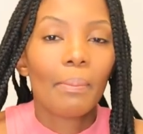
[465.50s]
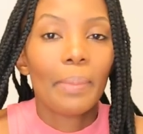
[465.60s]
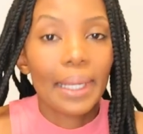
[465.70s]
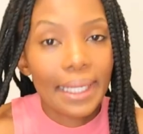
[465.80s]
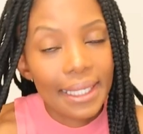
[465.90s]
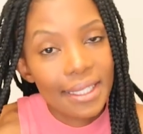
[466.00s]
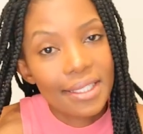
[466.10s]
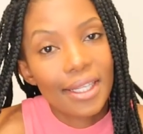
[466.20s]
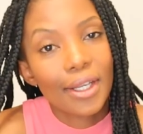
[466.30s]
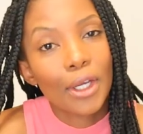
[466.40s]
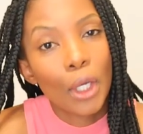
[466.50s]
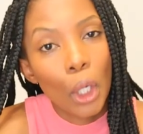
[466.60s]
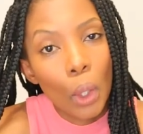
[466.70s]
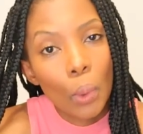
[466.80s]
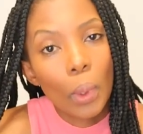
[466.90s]
please
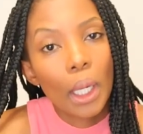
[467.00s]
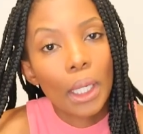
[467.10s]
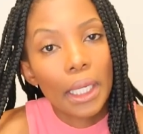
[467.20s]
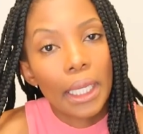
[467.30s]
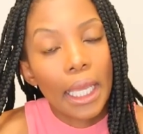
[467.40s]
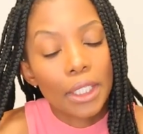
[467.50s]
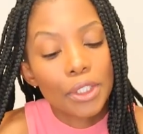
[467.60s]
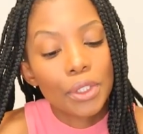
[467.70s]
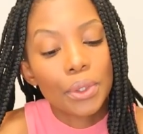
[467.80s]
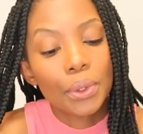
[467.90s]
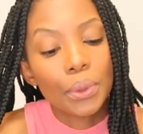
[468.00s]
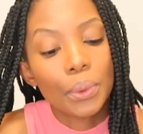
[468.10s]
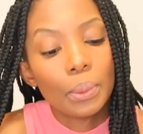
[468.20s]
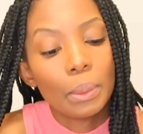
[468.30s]
go get you